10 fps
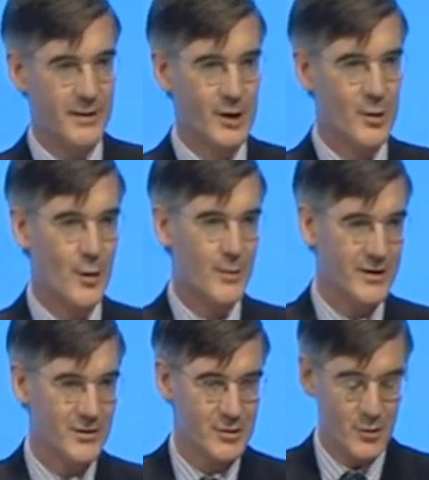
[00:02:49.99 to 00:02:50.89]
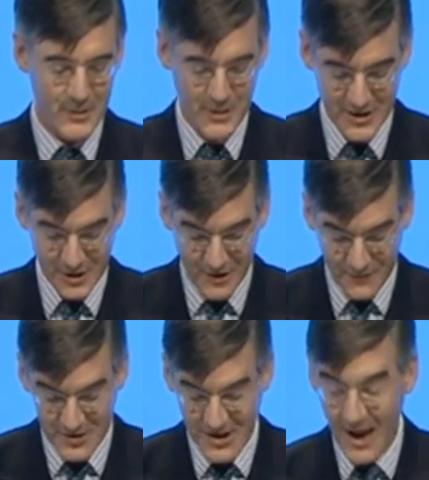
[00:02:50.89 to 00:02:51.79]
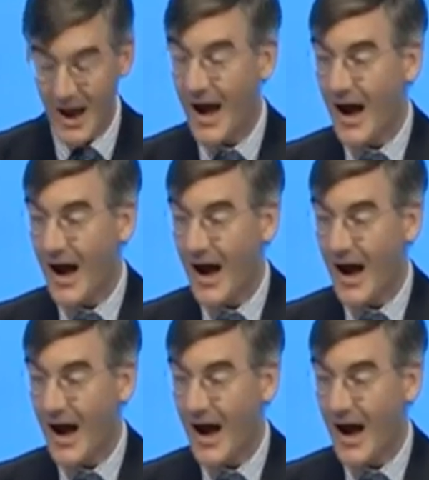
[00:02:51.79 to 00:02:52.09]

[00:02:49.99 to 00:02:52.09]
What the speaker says: Jeremy Corbyn at a Tory Party conference.